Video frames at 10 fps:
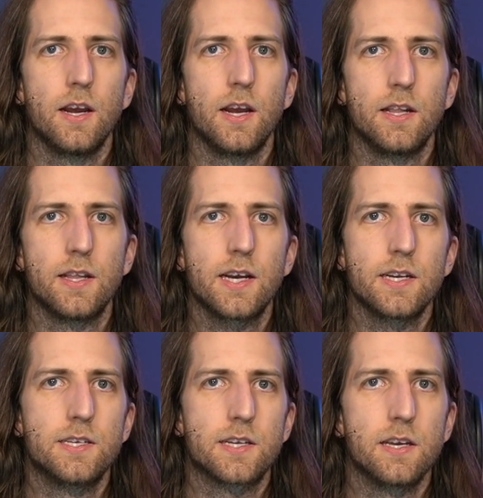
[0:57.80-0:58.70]
and
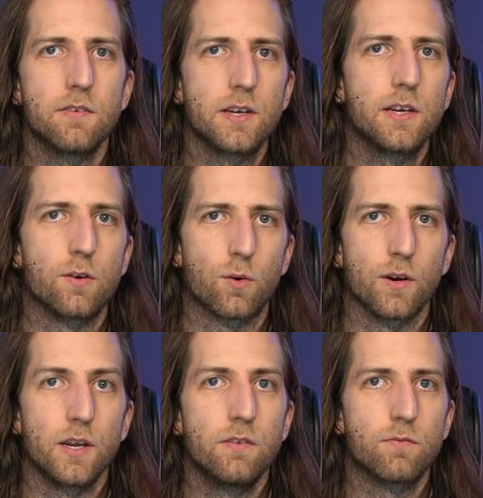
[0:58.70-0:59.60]
that is giving
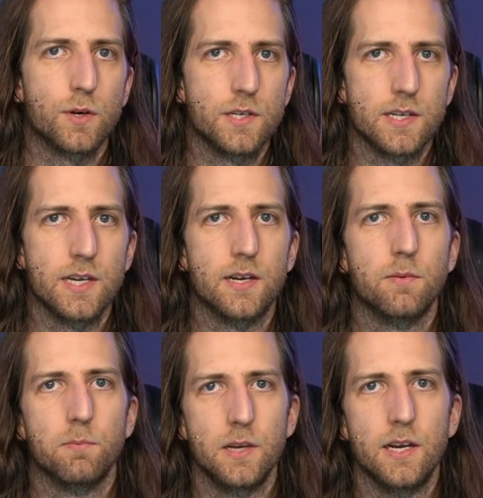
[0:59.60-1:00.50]
your invoice
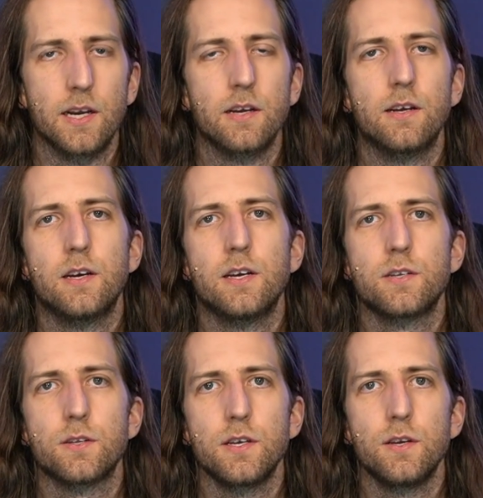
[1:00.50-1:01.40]
data meaning,
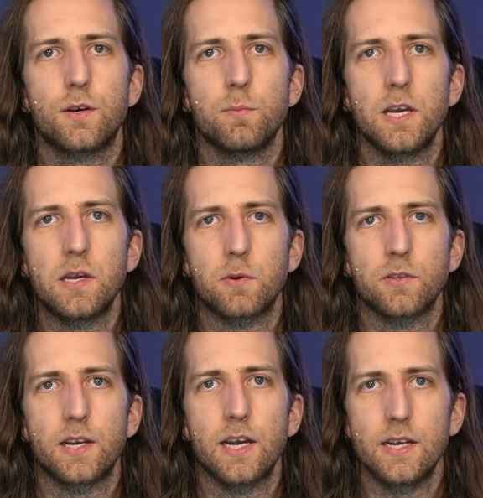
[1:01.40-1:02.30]
so that you can be able
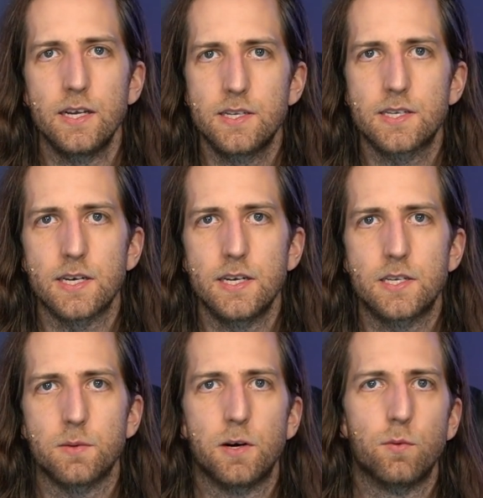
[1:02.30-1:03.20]
to get
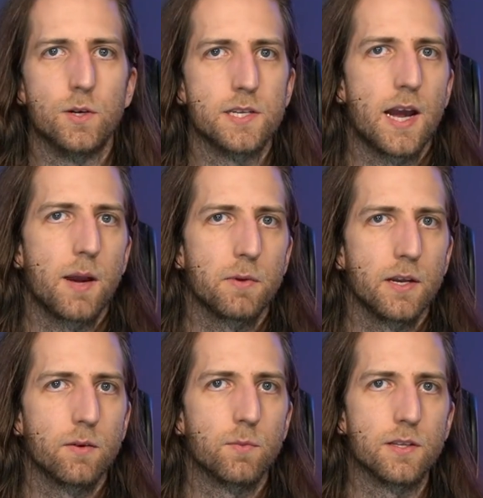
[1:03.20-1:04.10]
insights about what's
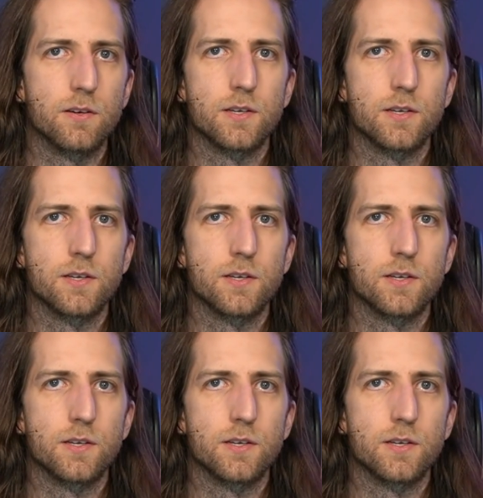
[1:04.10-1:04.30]
happening with your